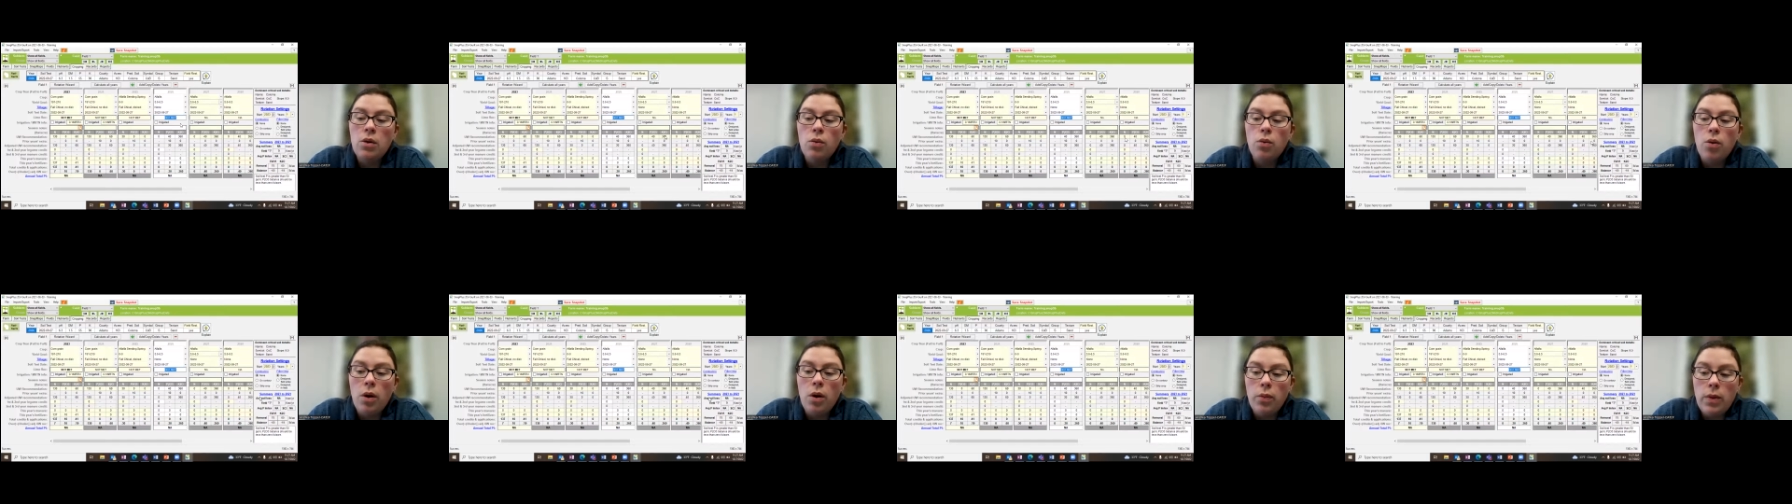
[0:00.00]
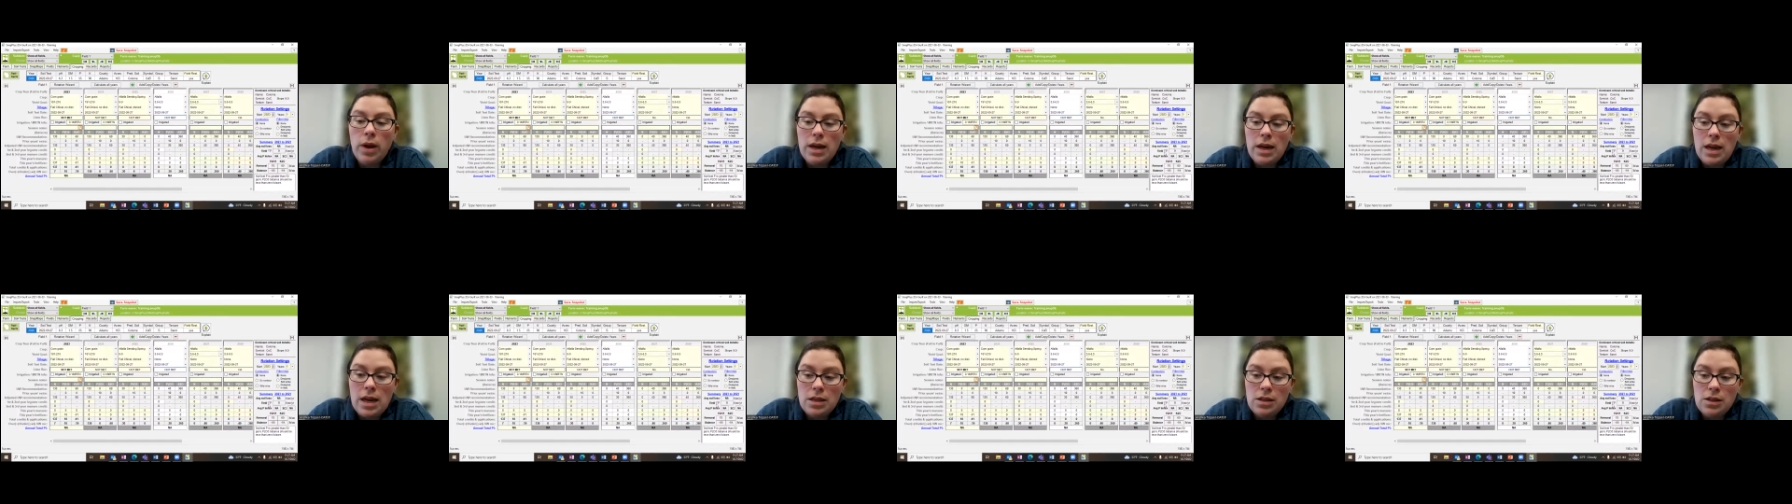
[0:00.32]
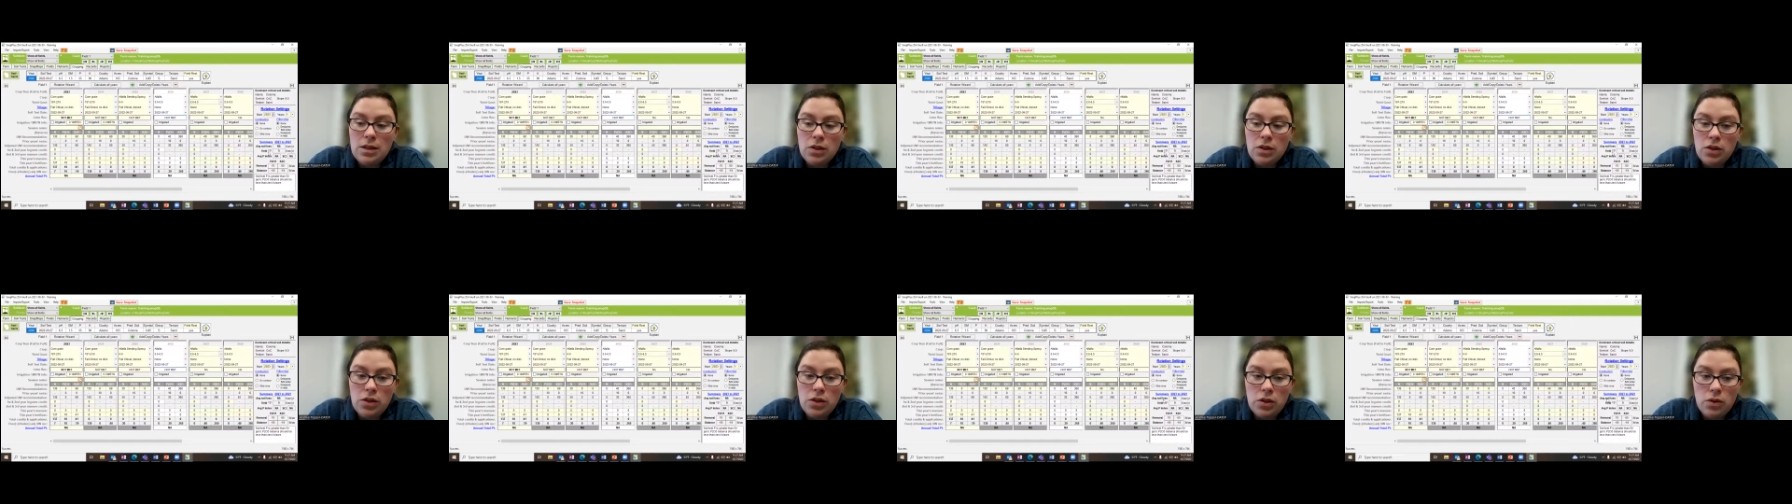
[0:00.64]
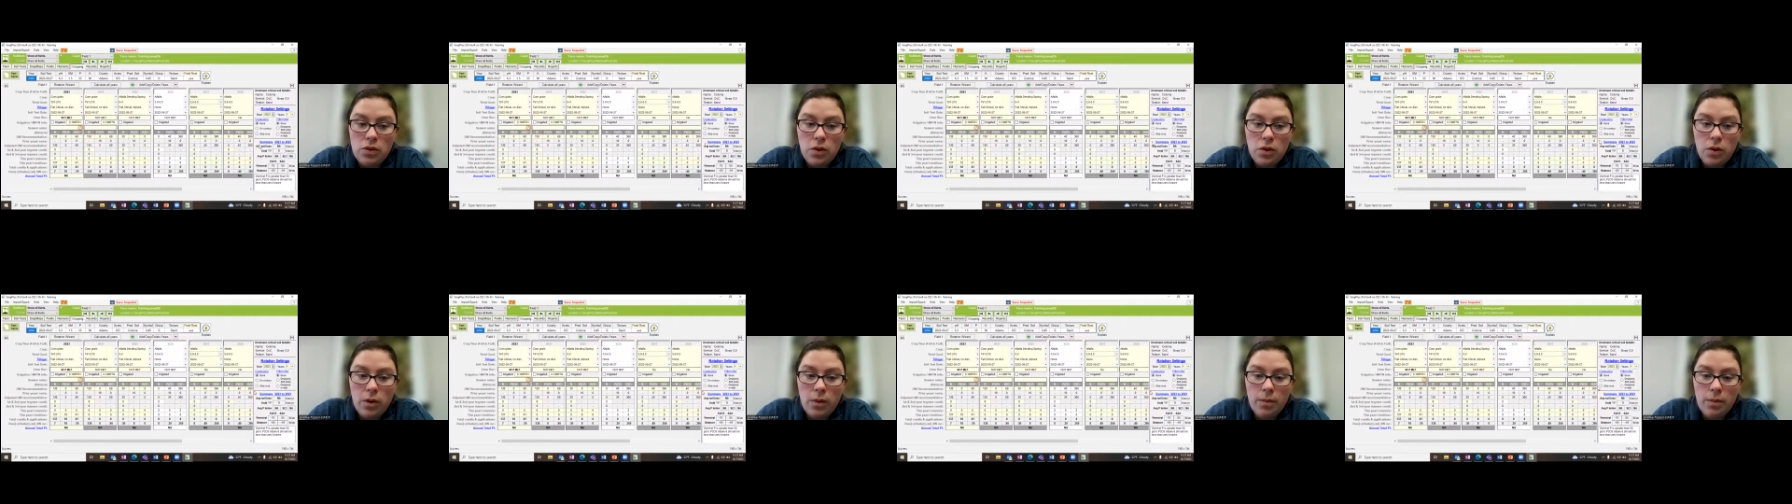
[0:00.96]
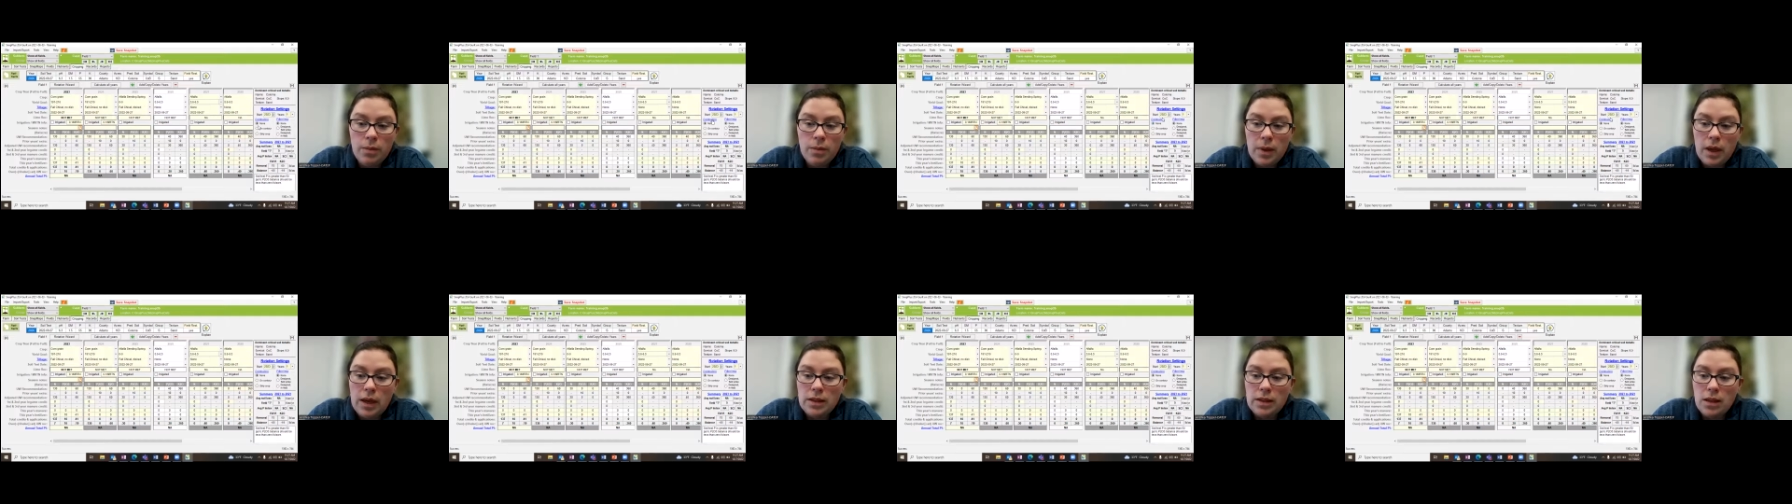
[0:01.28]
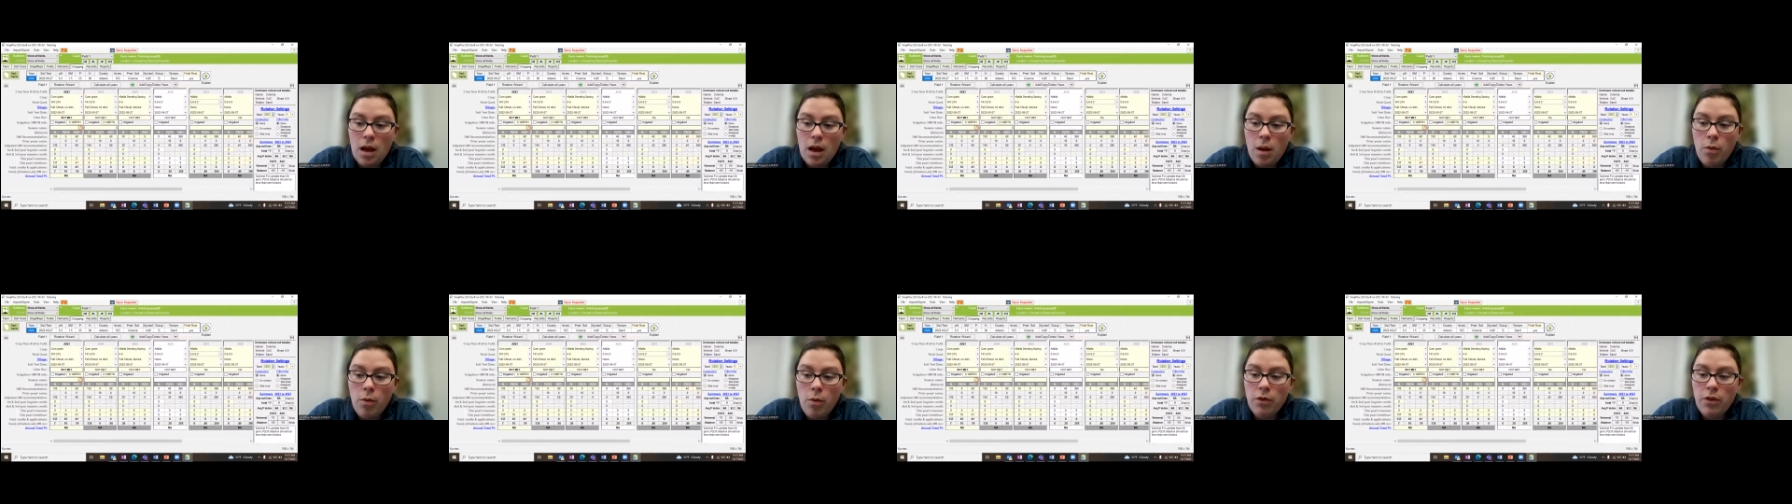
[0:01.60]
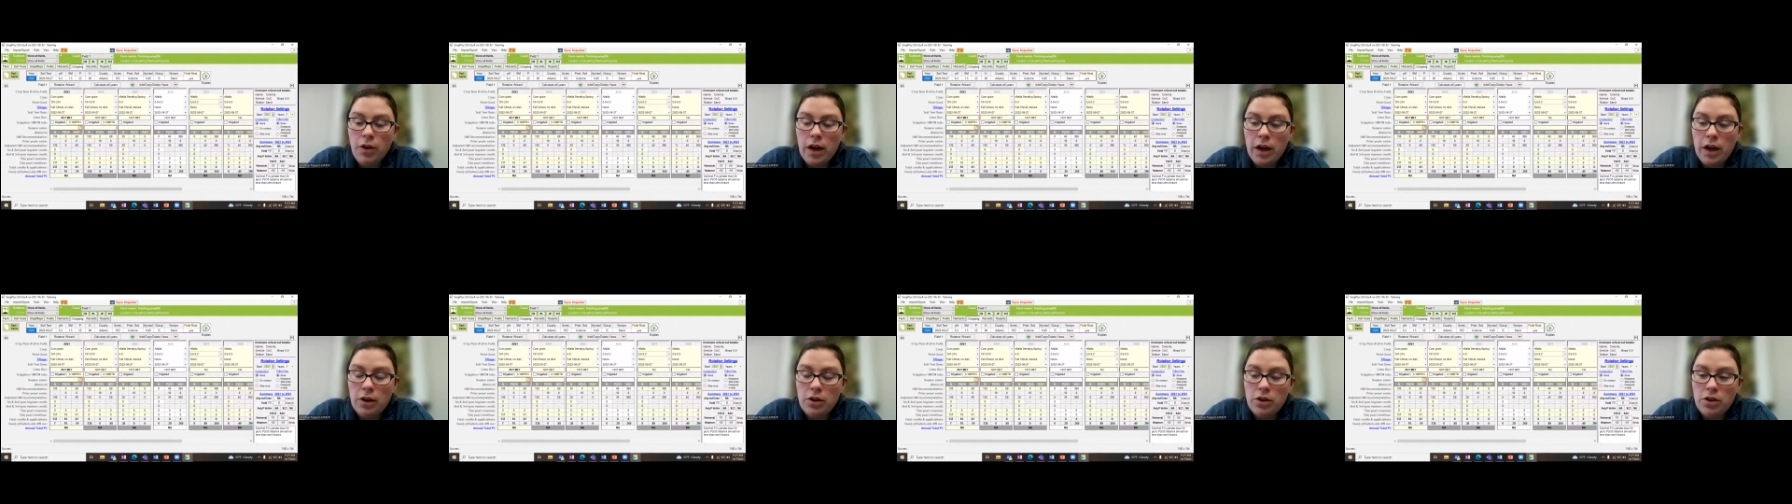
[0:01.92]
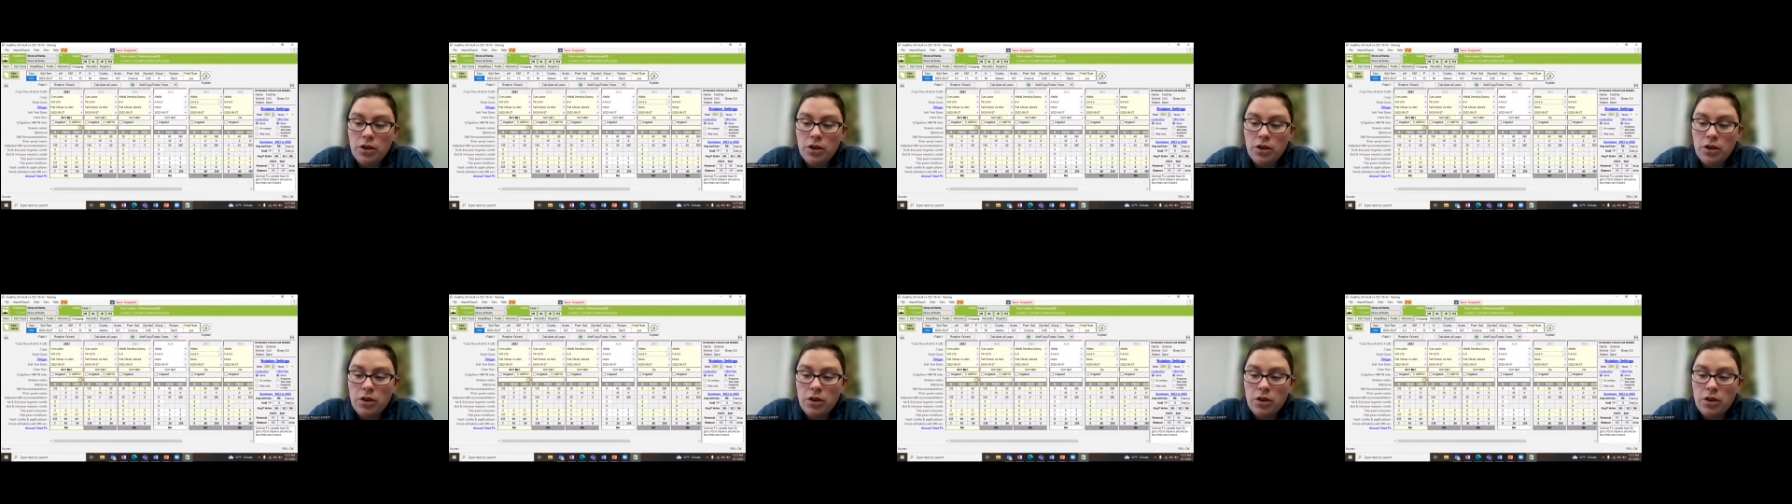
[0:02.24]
What we need to do is come over here